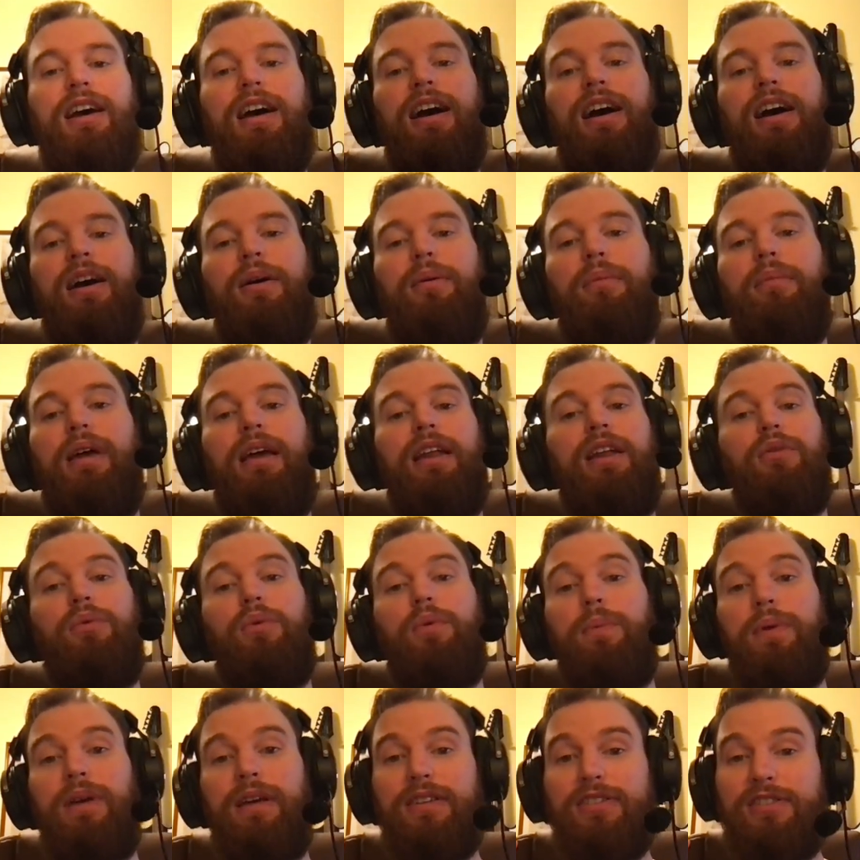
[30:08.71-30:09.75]
And it
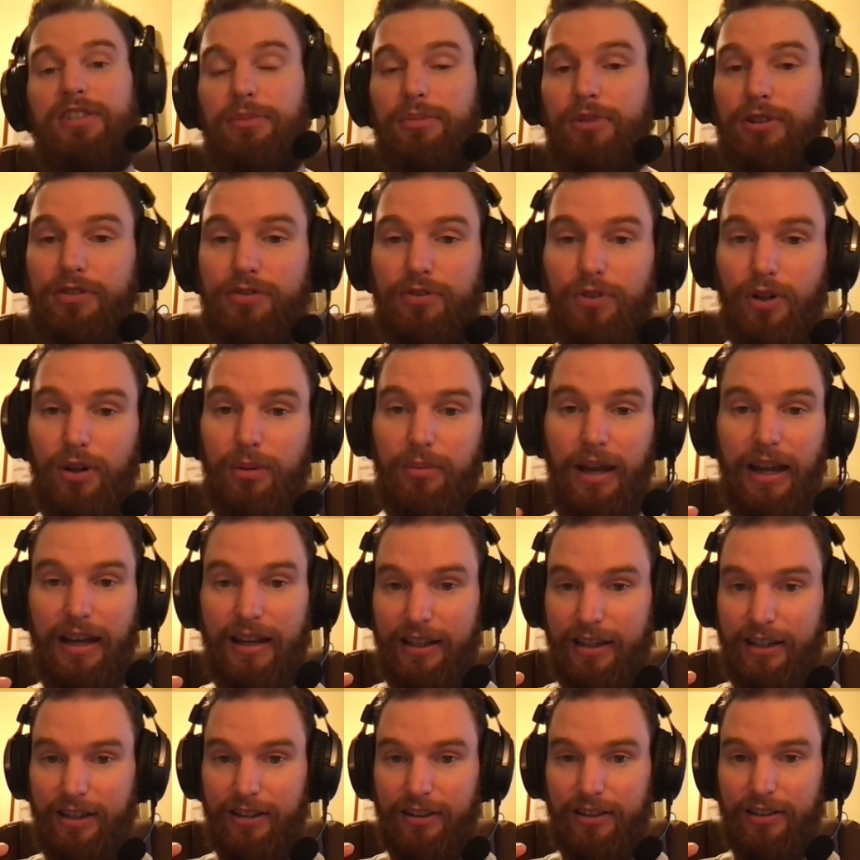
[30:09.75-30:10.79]
will be a similar
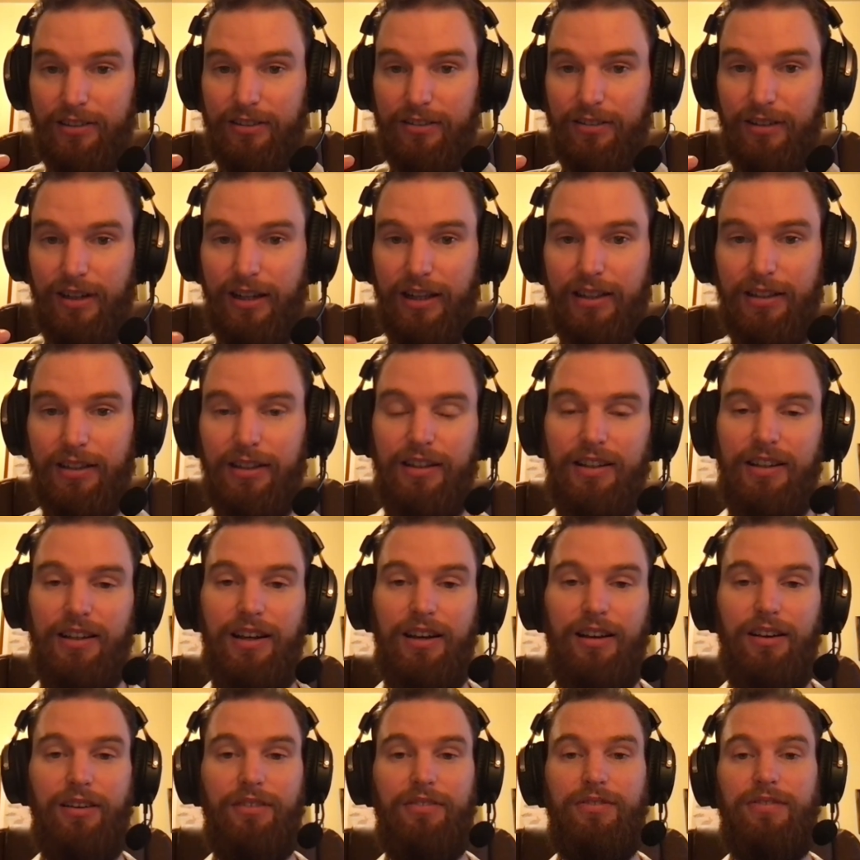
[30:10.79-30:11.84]
format here, right,
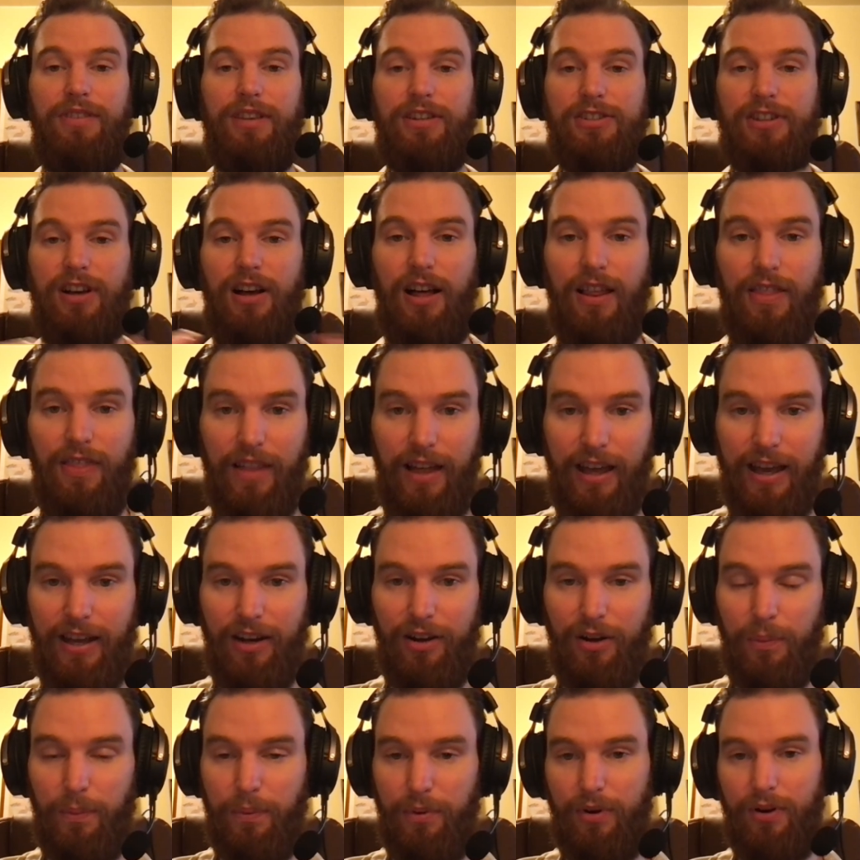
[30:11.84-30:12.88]
of this
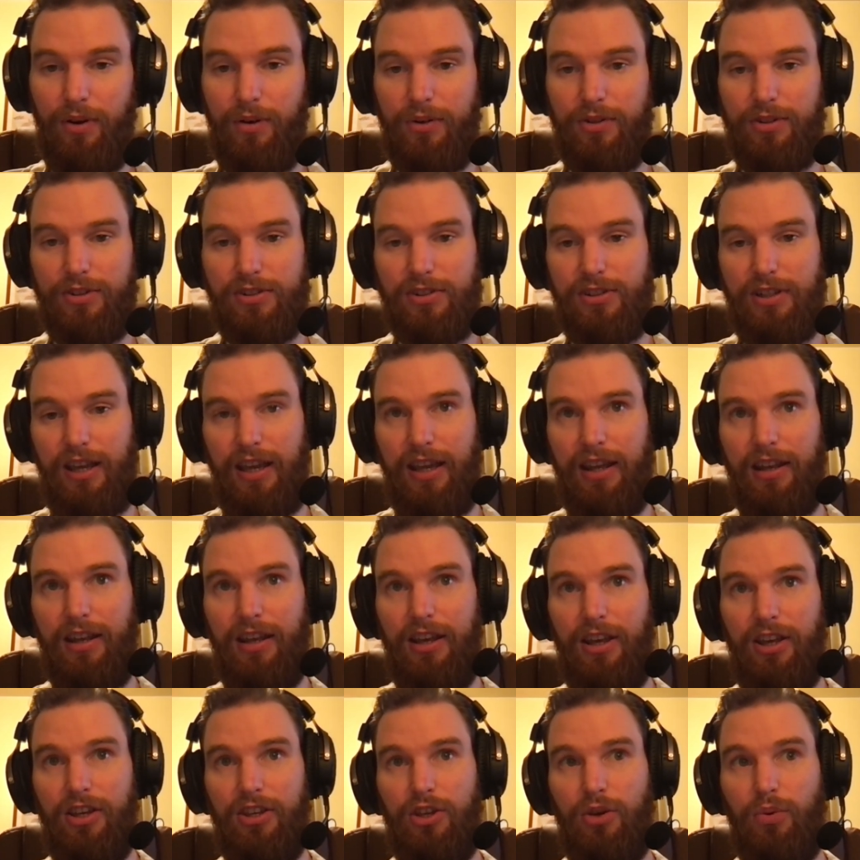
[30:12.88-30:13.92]
online approach. And
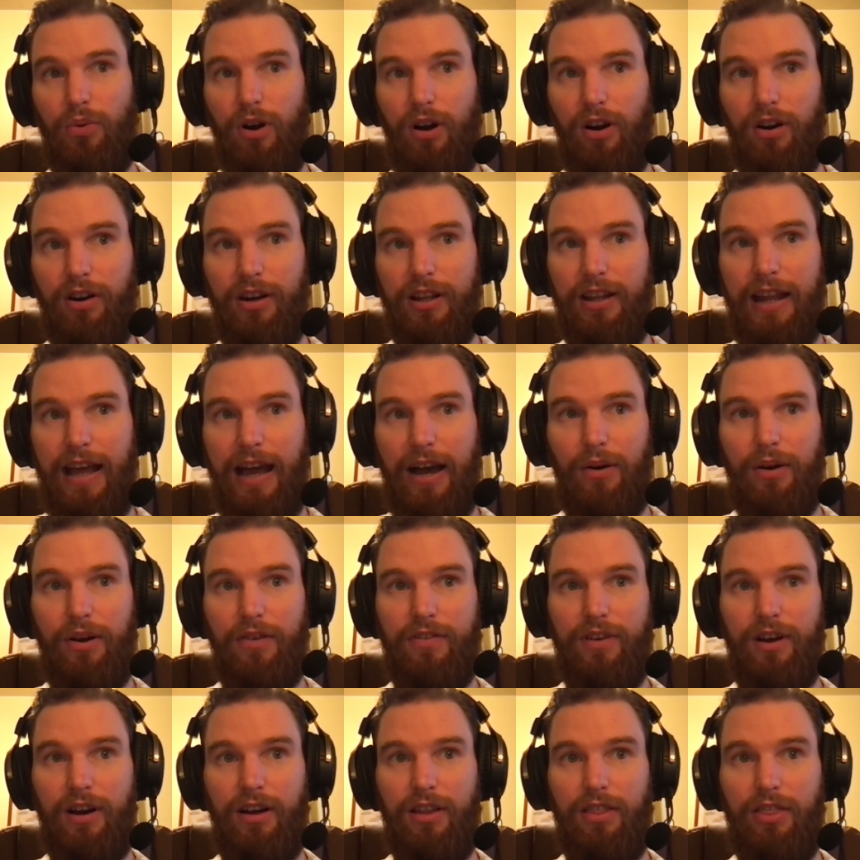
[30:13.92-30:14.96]
you already now
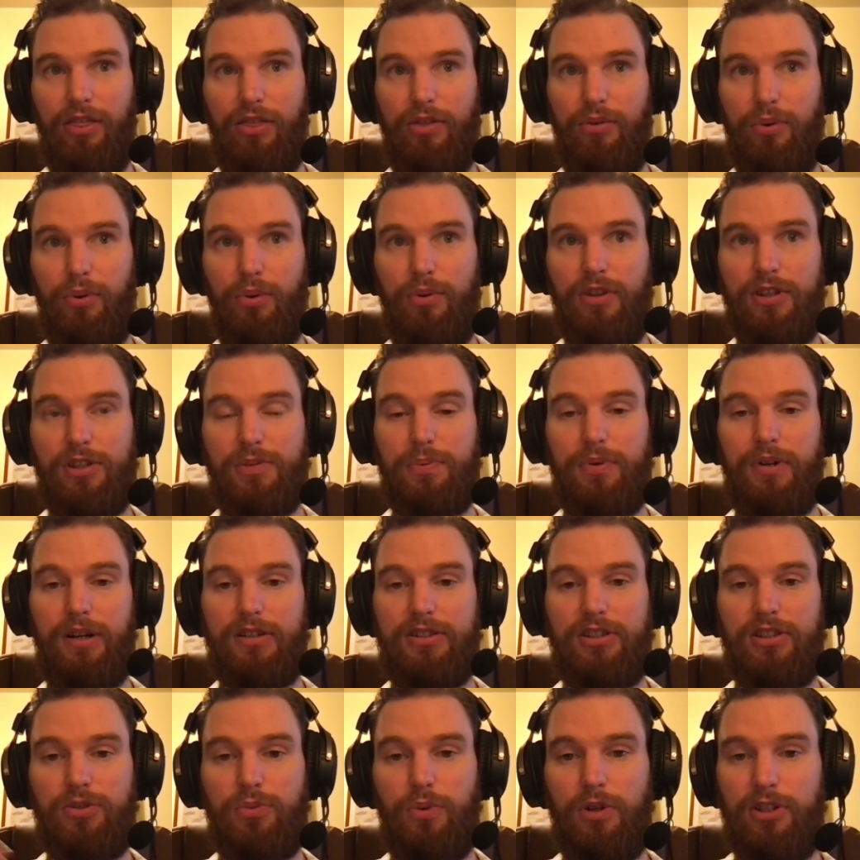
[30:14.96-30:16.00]
have gone through this
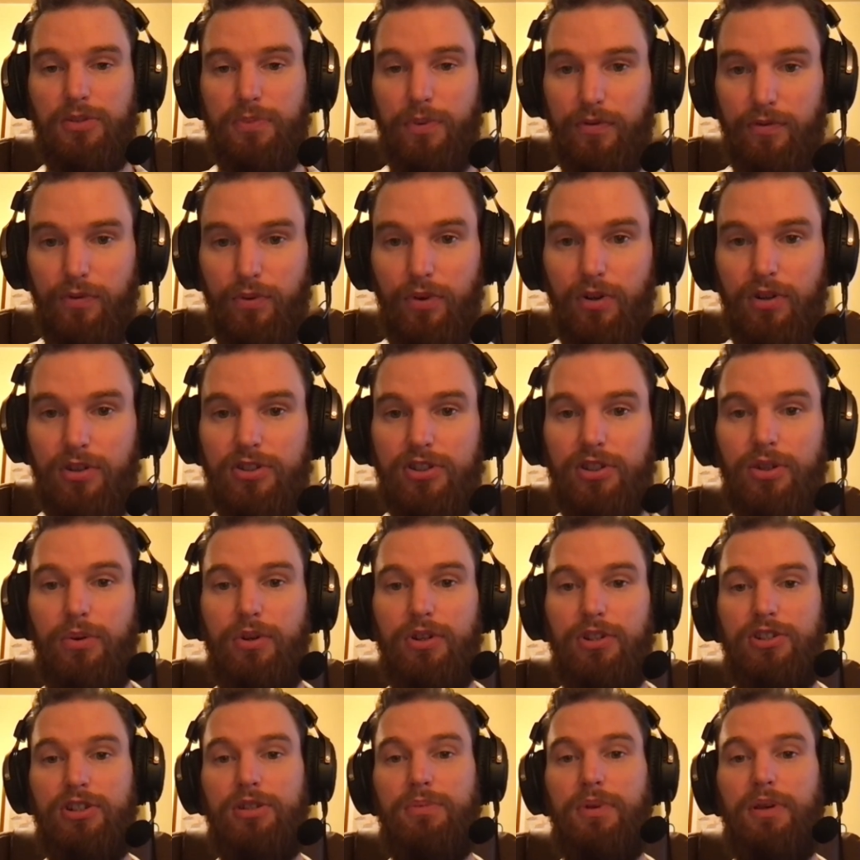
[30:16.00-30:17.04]
process once before, so
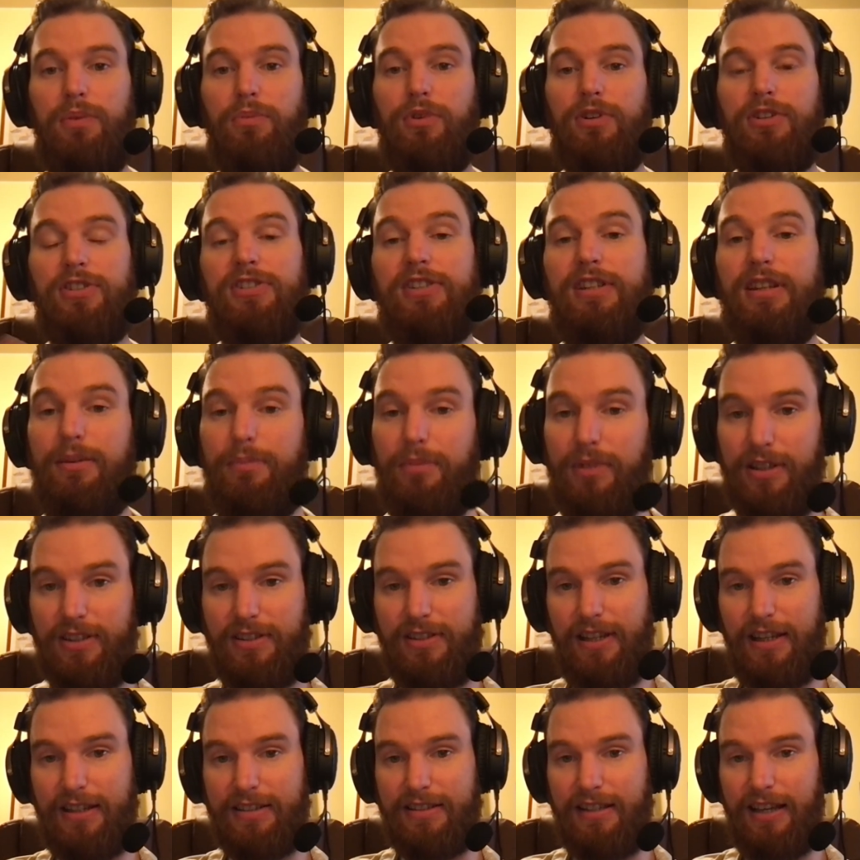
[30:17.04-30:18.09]
it should be more
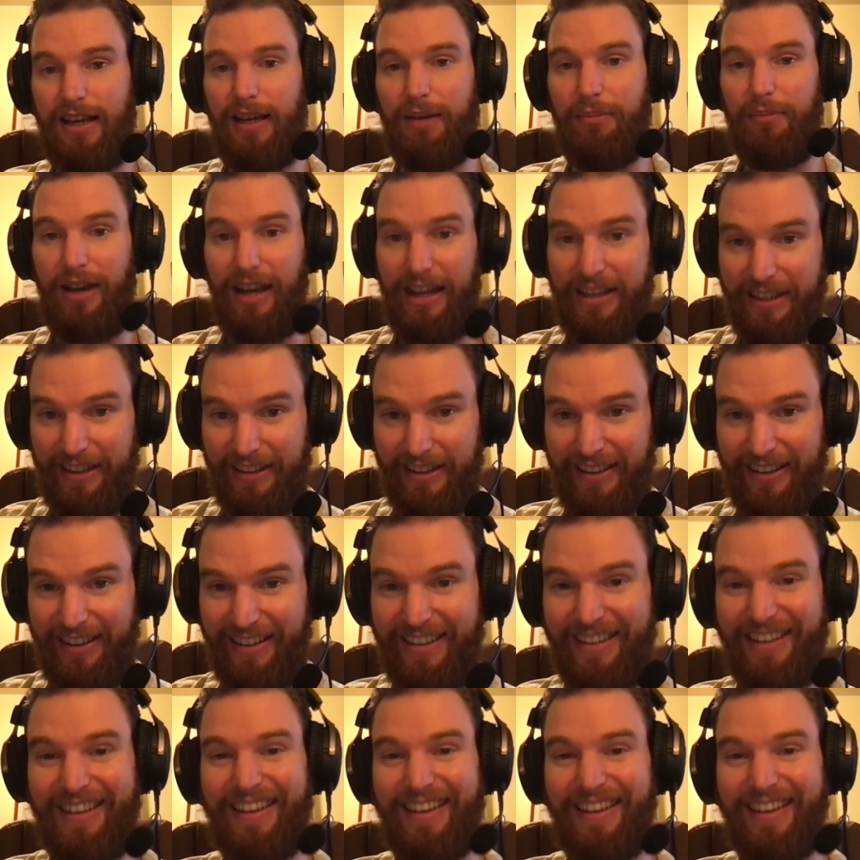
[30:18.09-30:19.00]
seamless next time, ideally.